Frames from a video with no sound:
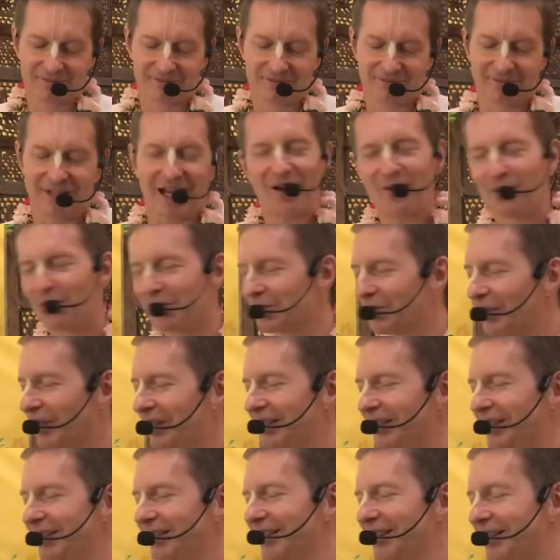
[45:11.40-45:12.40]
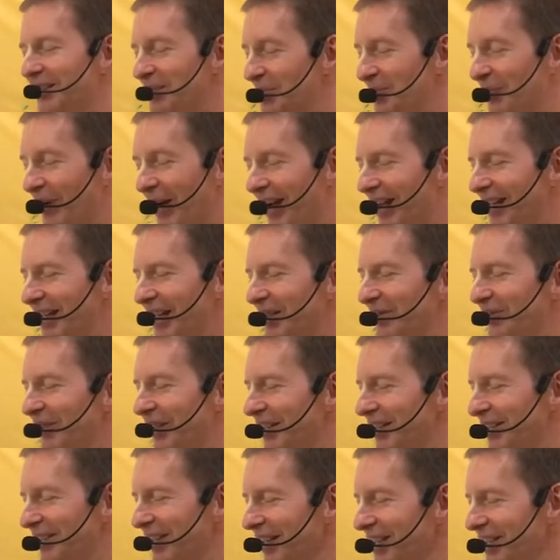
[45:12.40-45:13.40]
I was very inspired and
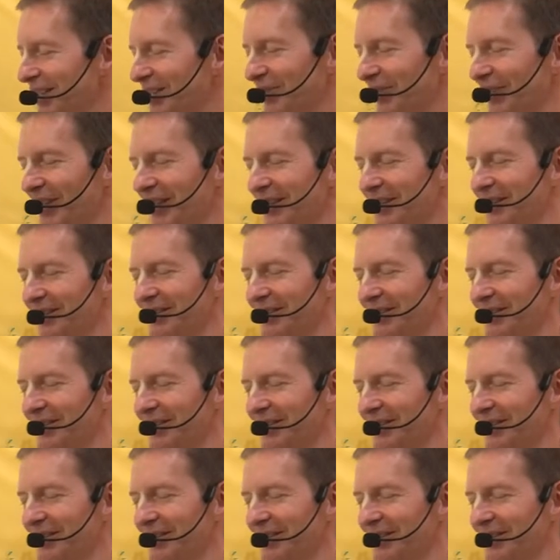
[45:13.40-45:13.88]
very satisfied.